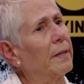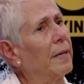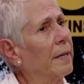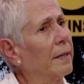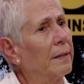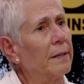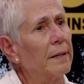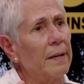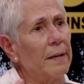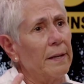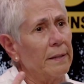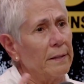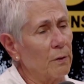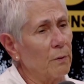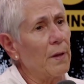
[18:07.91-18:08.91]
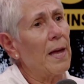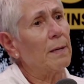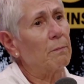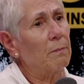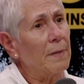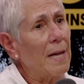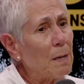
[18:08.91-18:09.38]
and you know that
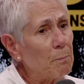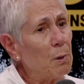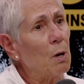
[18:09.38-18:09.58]
that mm-hmm.